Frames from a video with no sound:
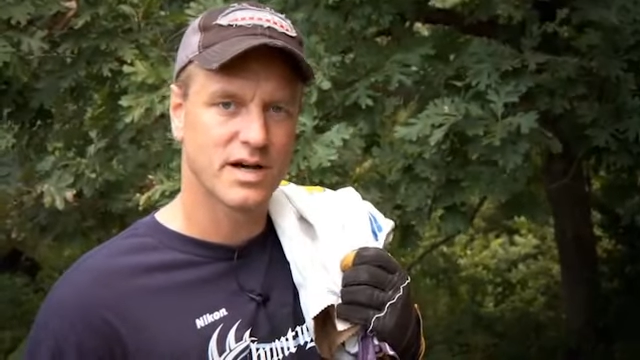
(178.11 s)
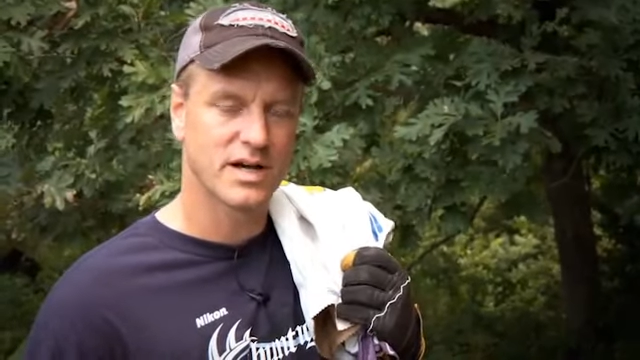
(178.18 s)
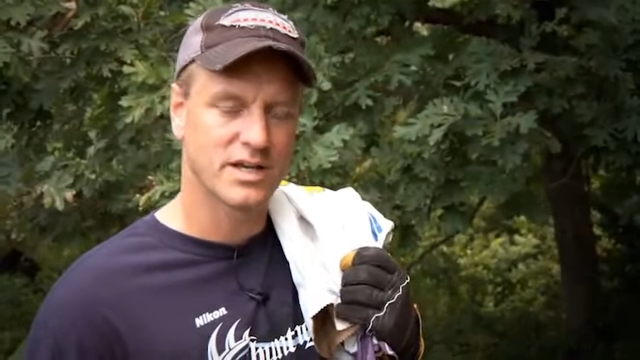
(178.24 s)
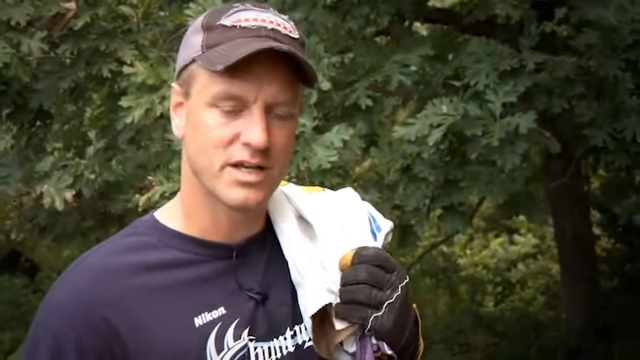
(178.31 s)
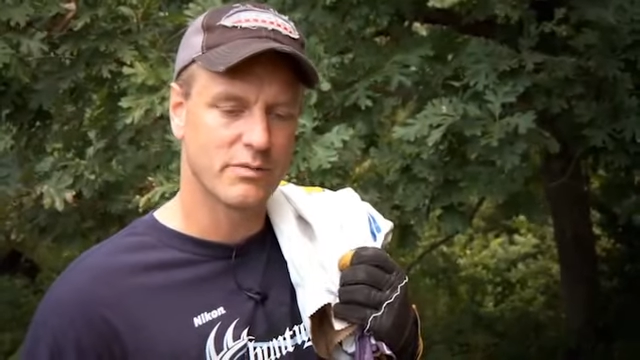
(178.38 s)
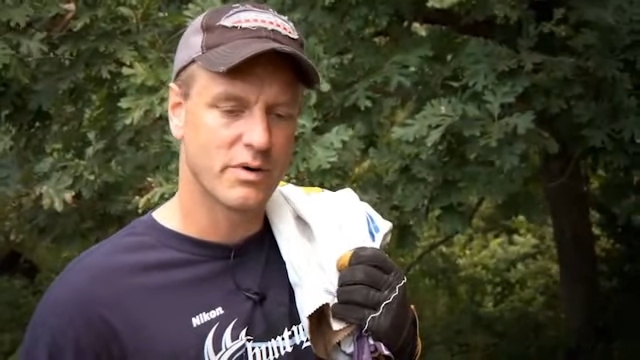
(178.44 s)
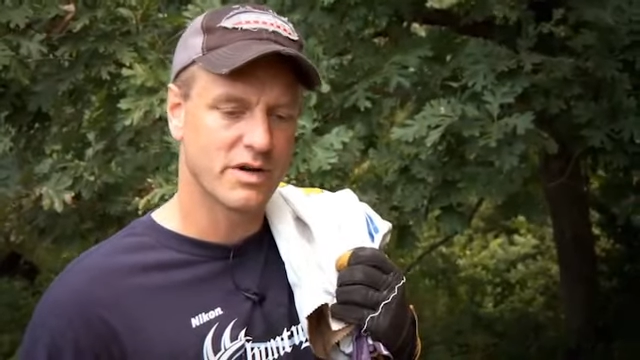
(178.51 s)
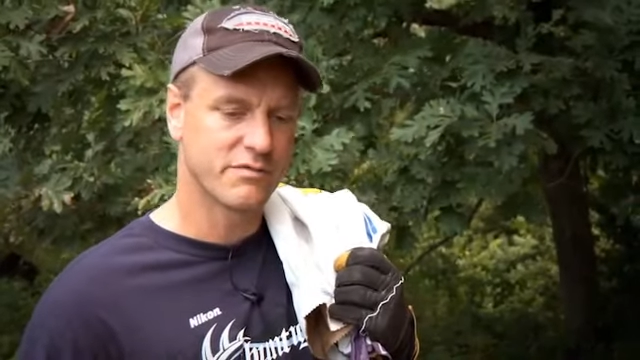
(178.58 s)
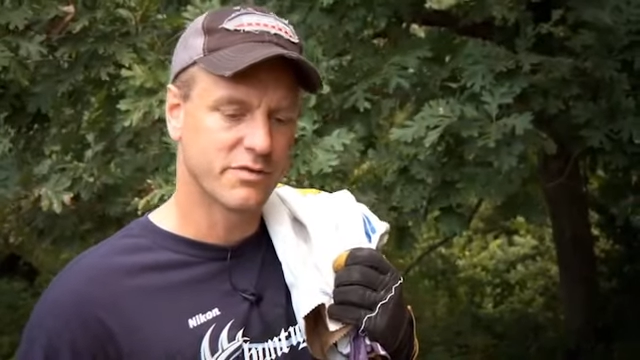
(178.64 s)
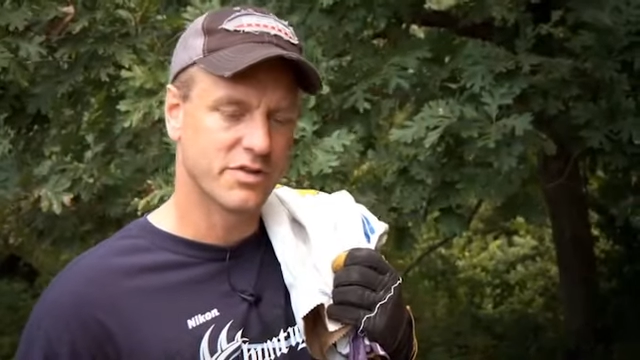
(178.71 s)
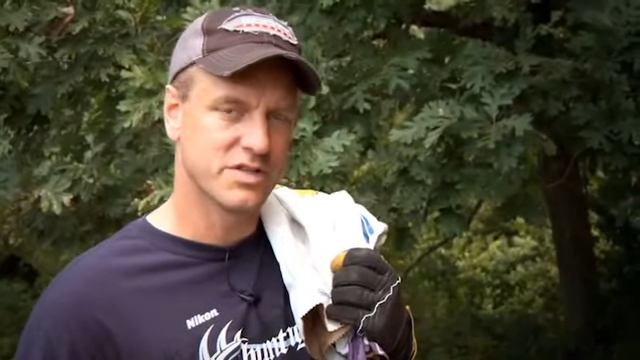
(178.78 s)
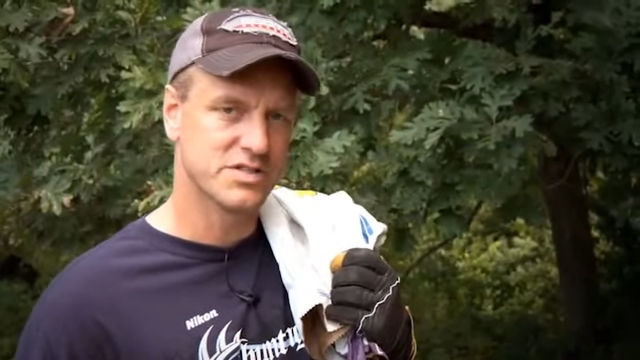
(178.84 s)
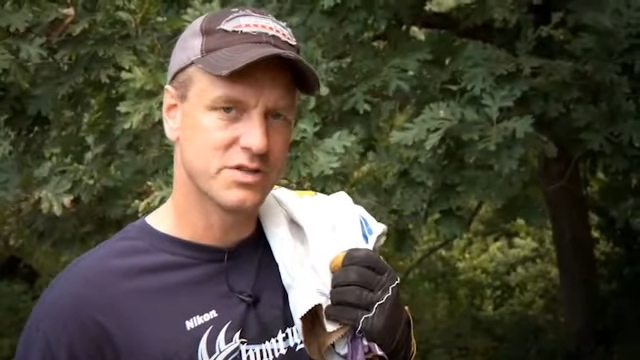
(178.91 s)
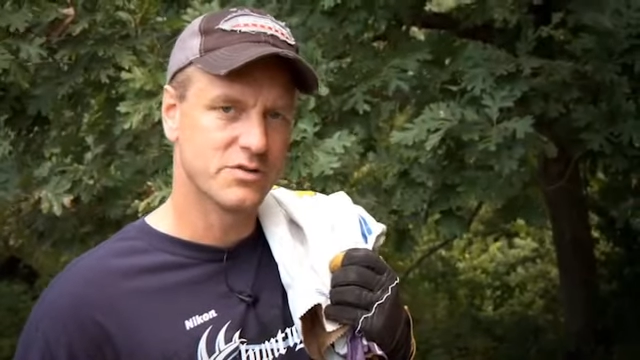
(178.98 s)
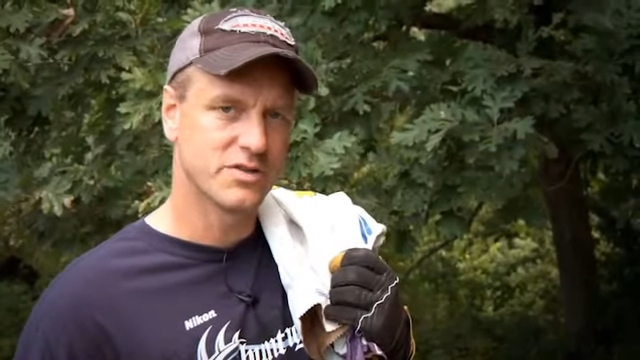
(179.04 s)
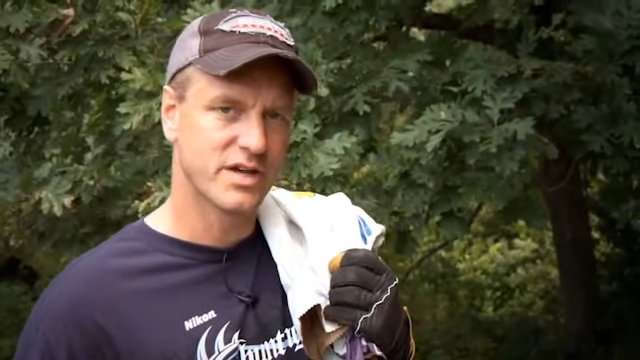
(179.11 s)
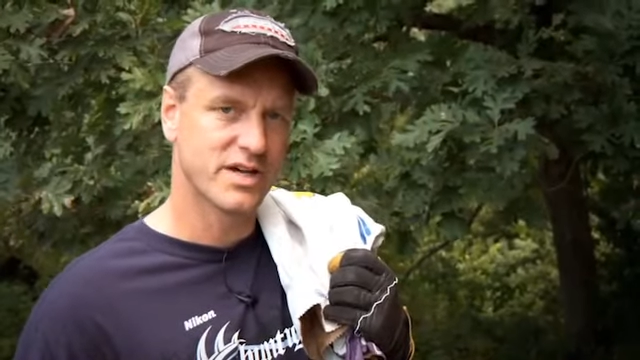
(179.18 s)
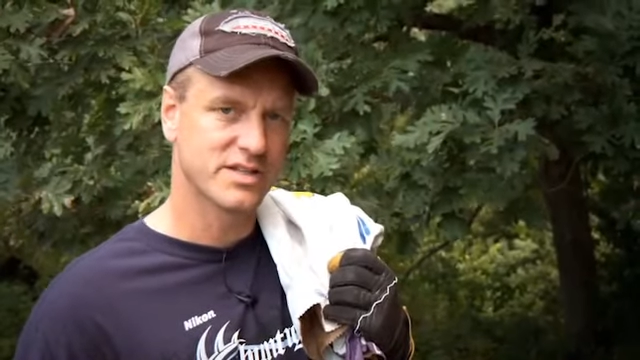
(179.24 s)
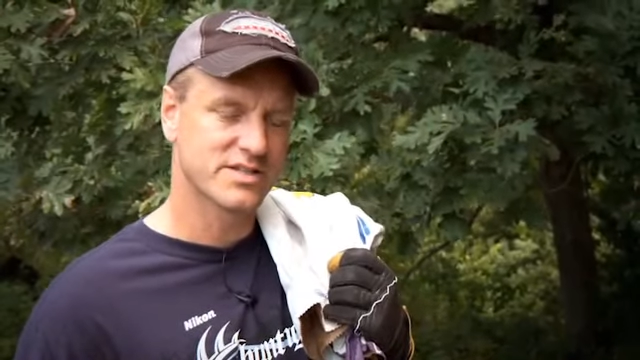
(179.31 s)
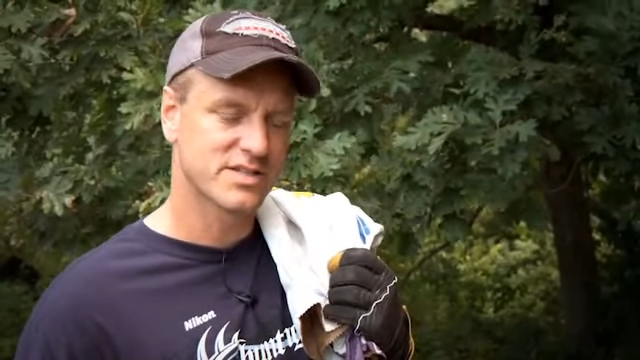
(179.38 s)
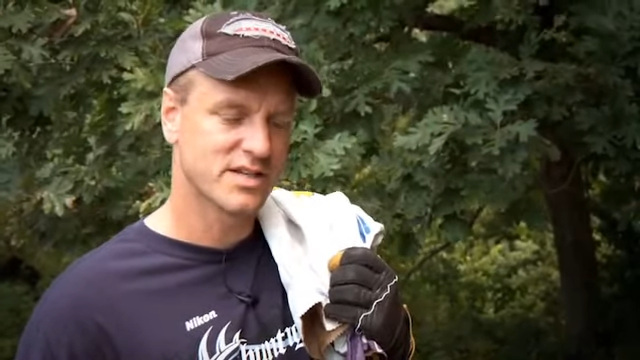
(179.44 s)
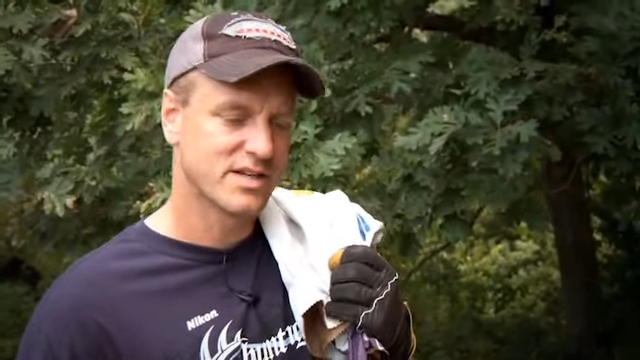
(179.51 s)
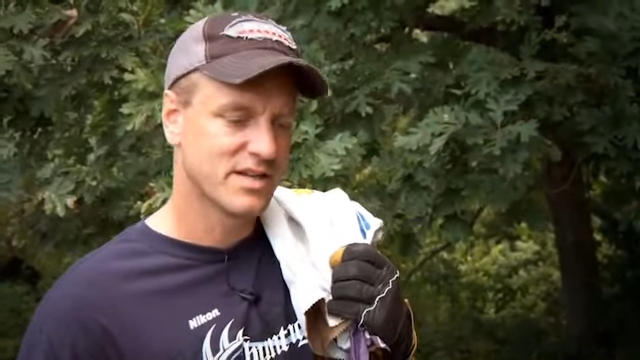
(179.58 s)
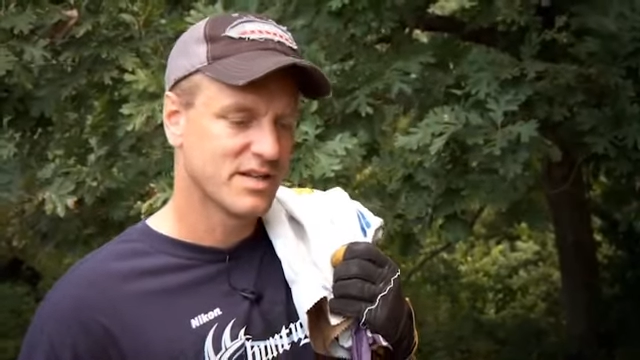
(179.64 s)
uh, getting ready for these youth hunts